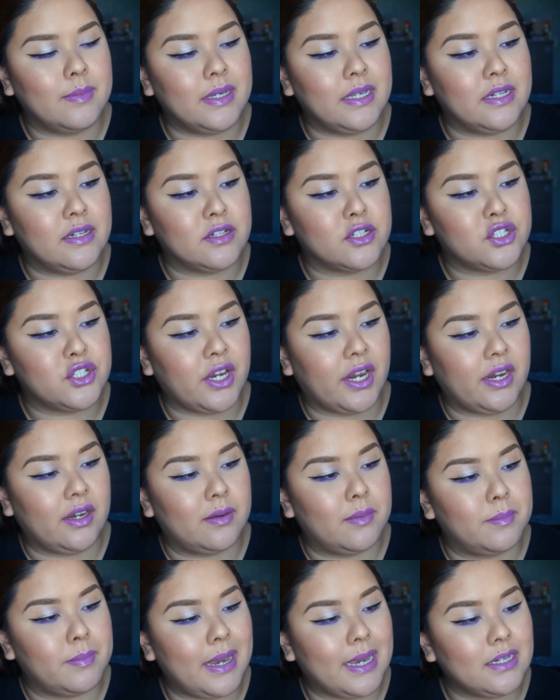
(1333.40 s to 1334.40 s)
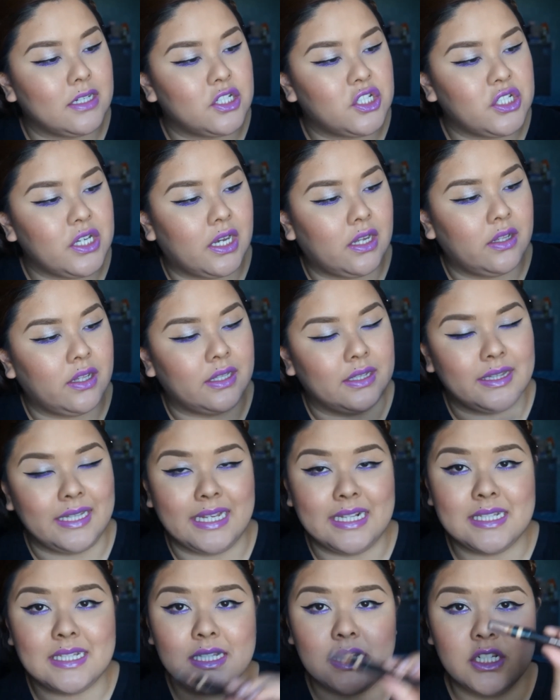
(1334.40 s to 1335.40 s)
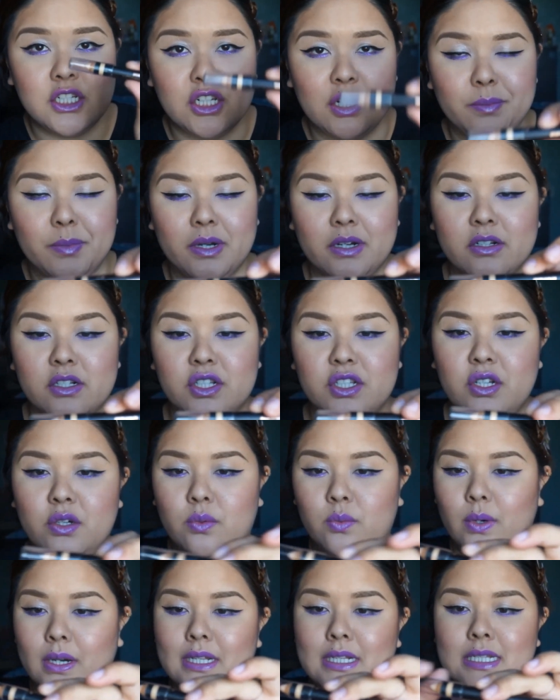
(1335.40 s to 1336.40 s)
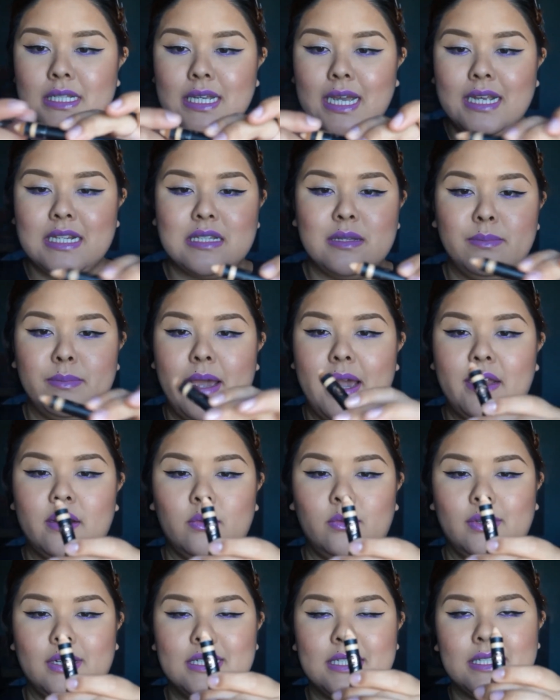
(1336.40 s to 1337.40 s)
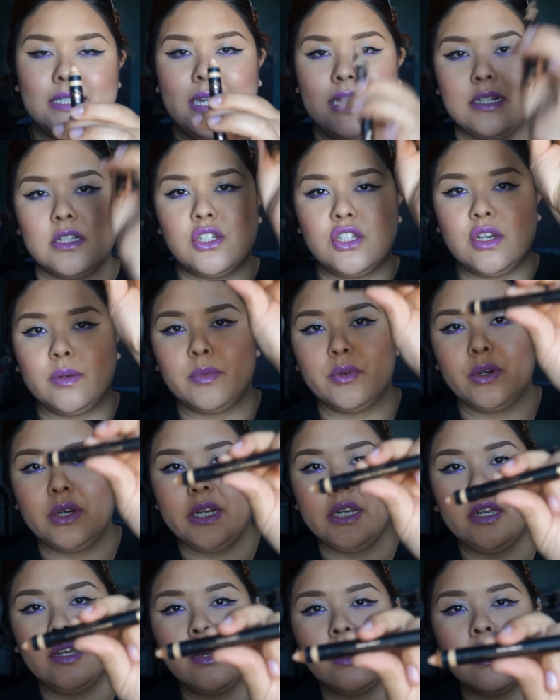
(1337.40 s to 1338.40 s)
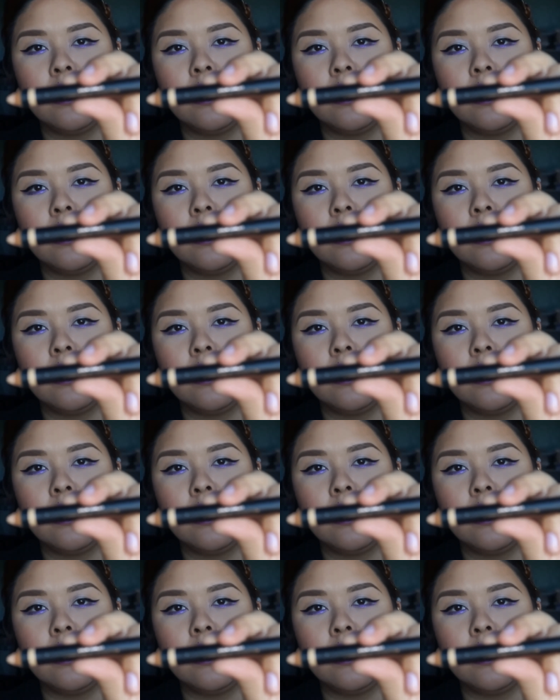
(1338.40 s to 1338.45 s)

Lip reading: In shade Matte Shell and Lace Shimmer. So one side's matte, one side's shimmery.